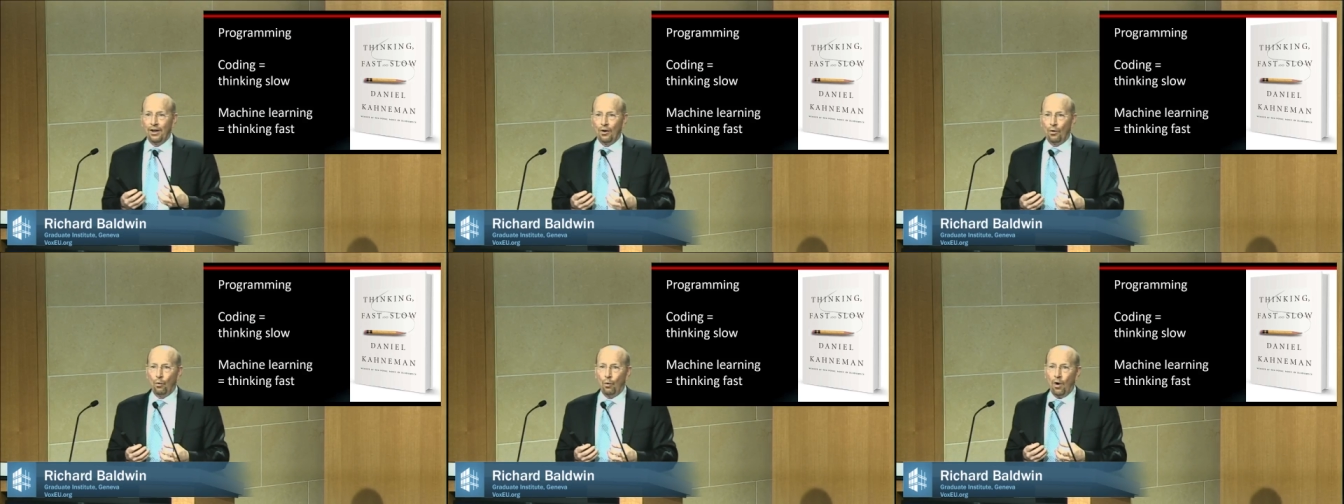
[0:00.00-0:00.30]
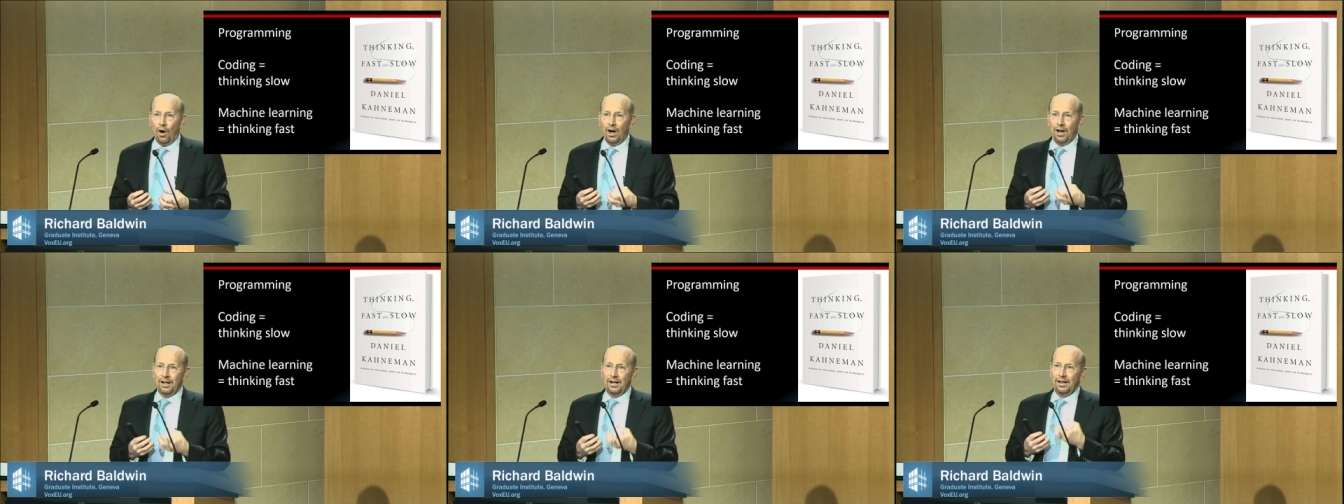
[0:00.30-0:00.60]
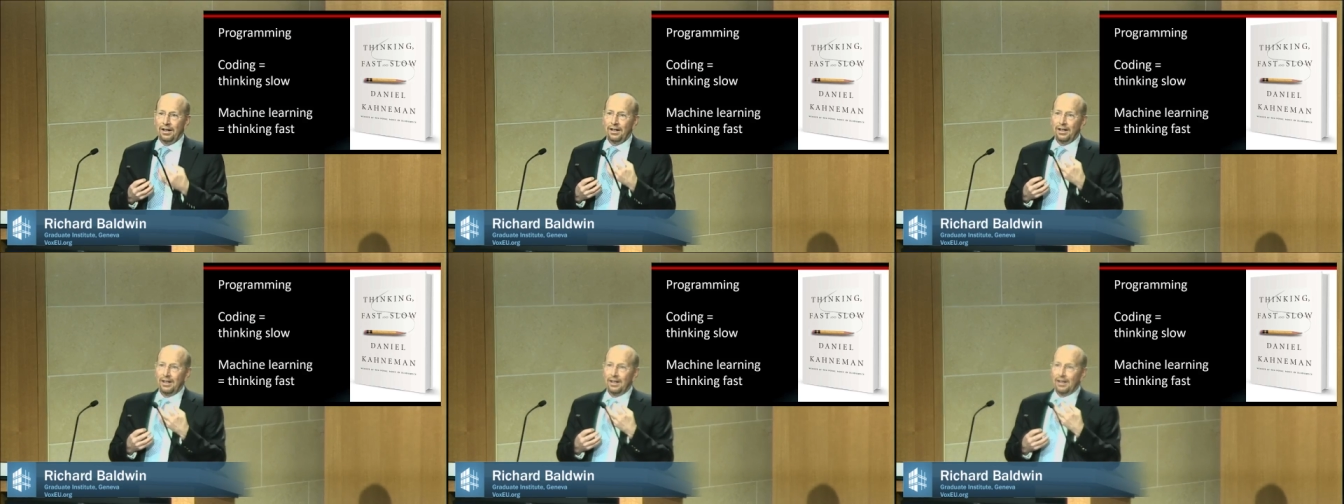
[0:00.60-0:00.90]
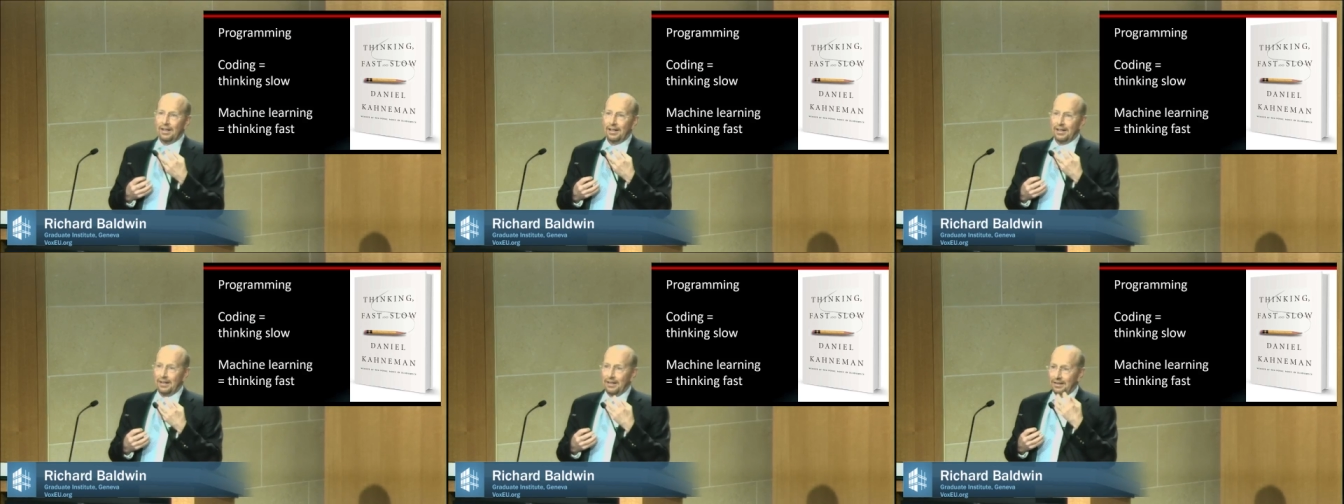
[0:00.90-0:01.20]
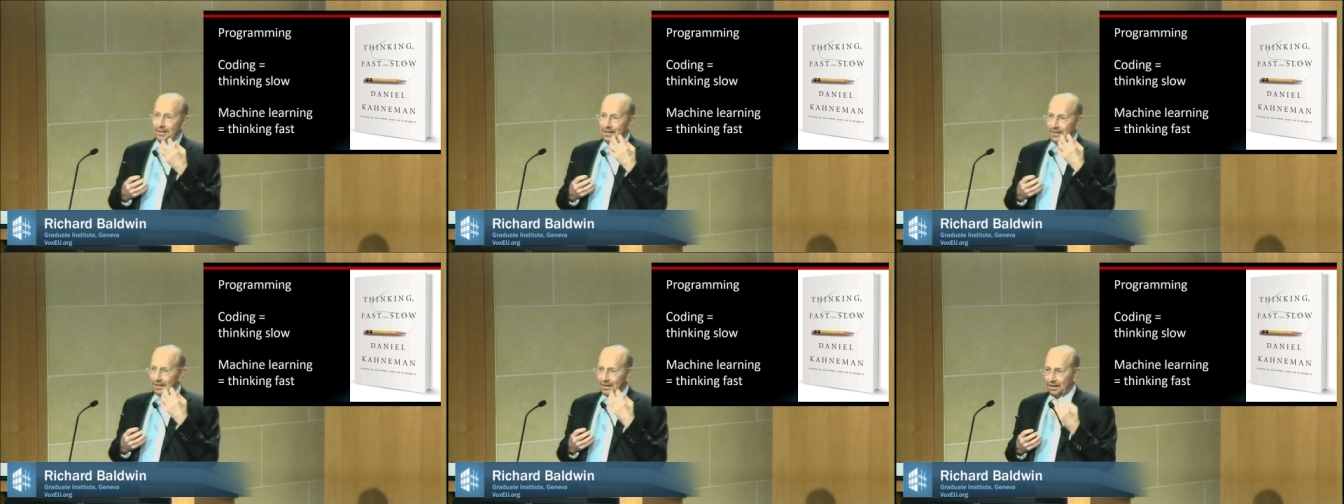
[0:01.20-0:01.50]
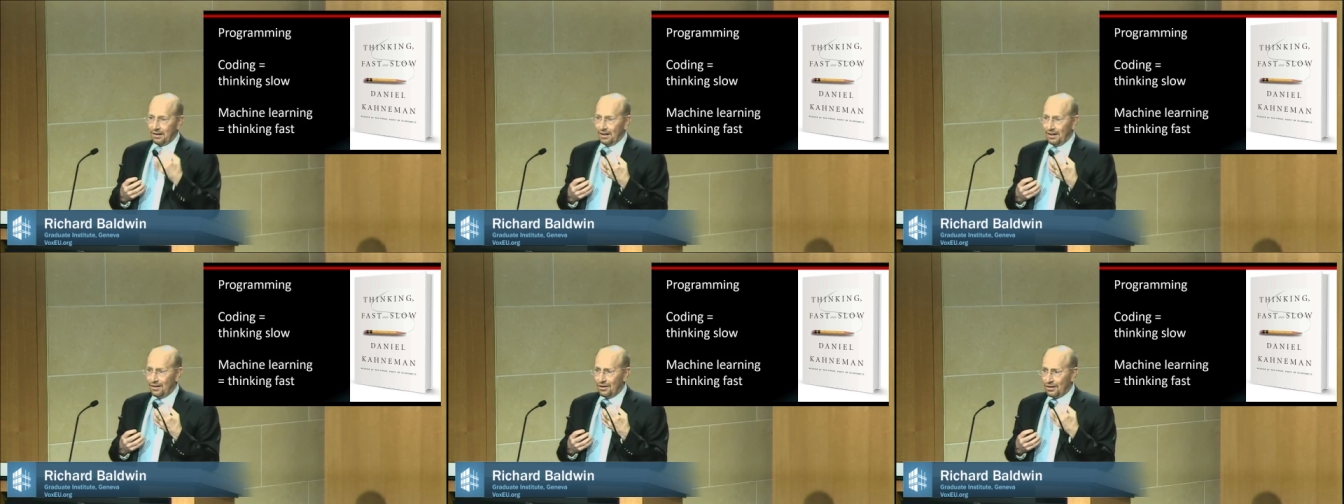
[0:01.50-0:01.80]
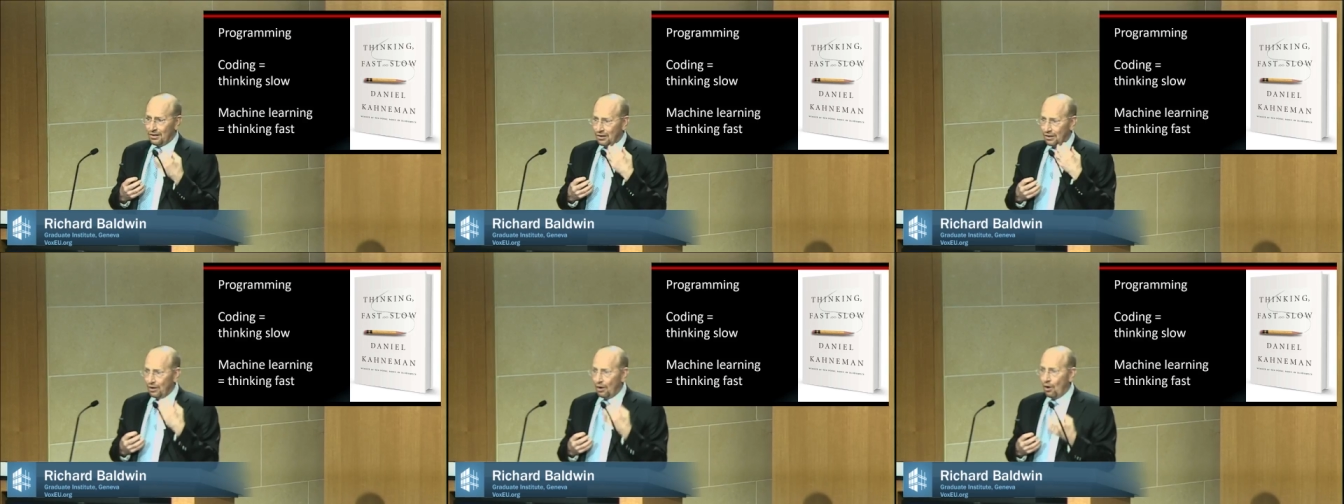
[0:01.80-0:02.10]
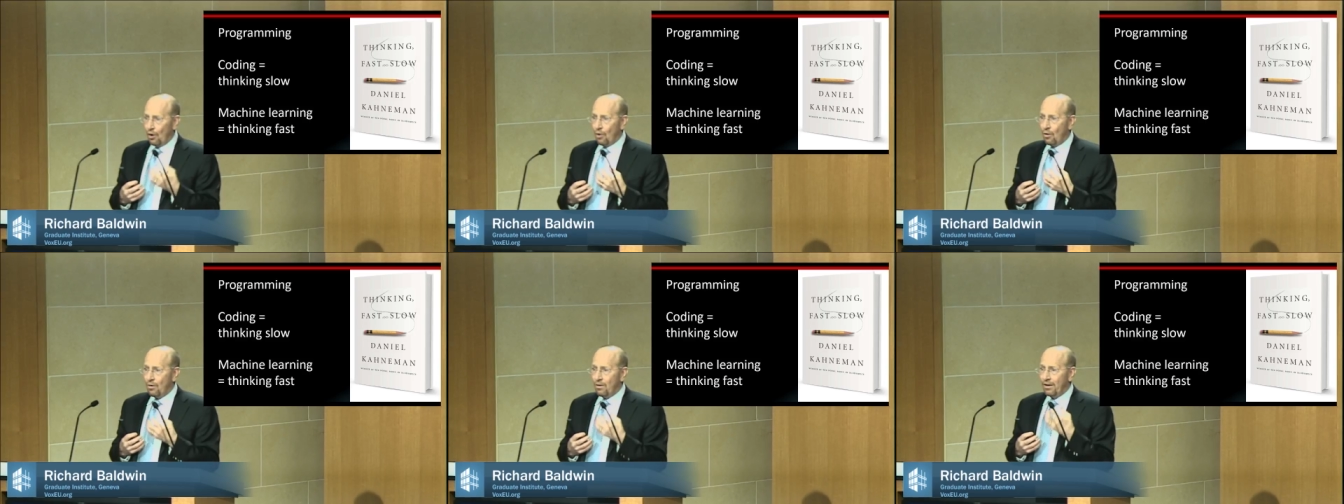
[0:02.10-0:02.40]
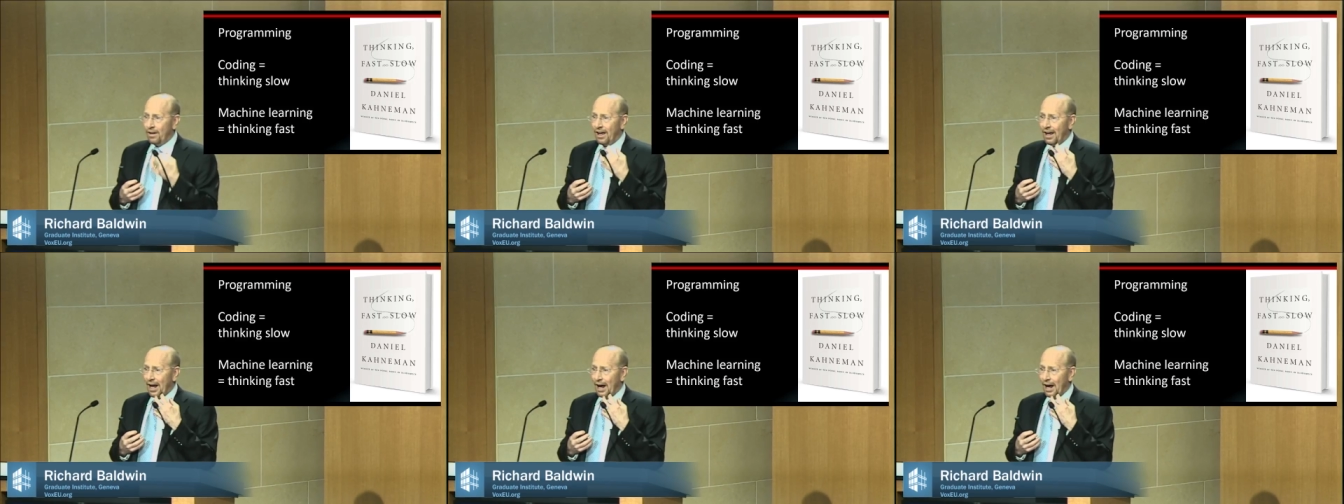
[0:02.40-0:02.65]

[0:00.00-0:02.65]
One is slow,